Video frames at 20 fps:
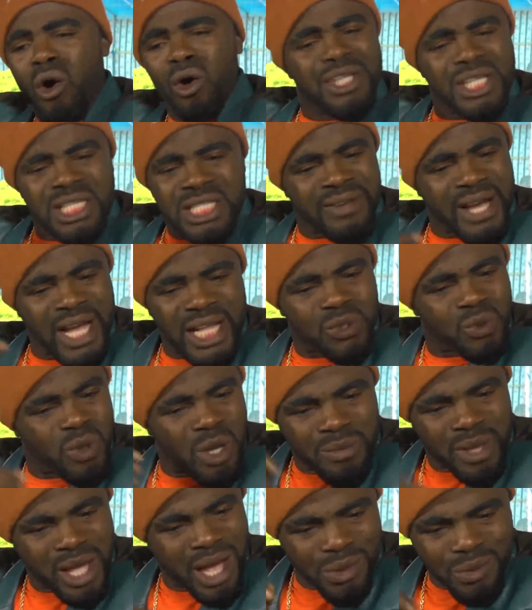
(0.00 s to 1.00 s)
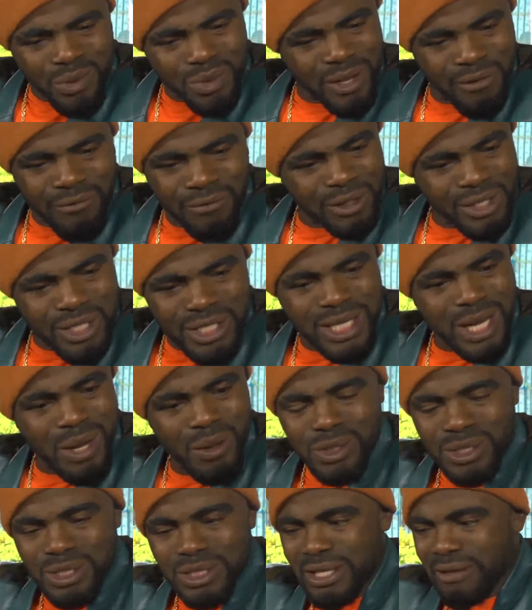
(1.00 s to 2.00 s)
All these fights with me and you there for this
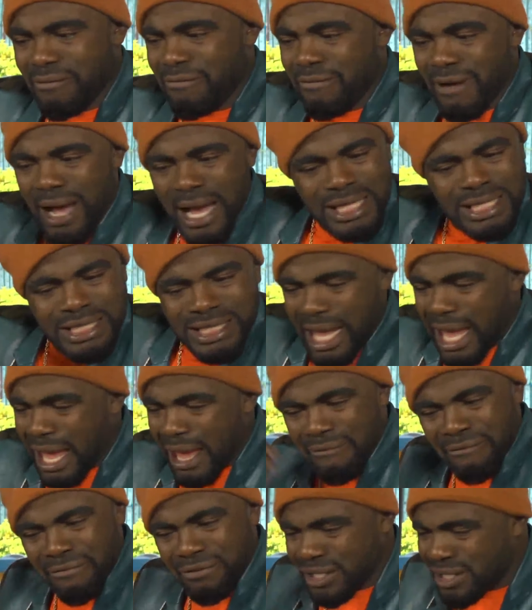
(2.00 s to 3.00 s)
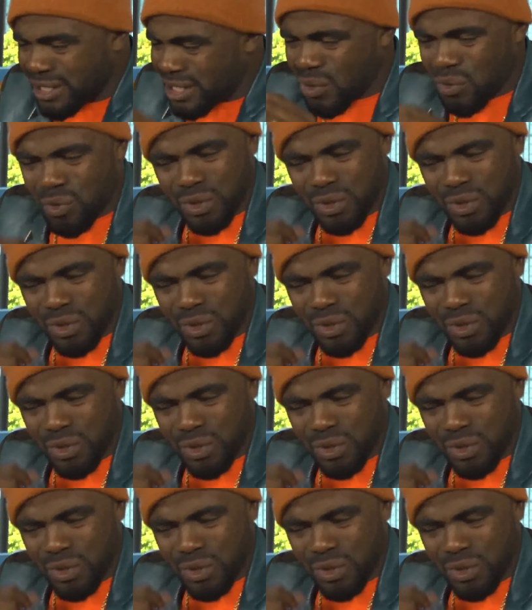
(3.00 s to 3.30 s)
house, they fight every day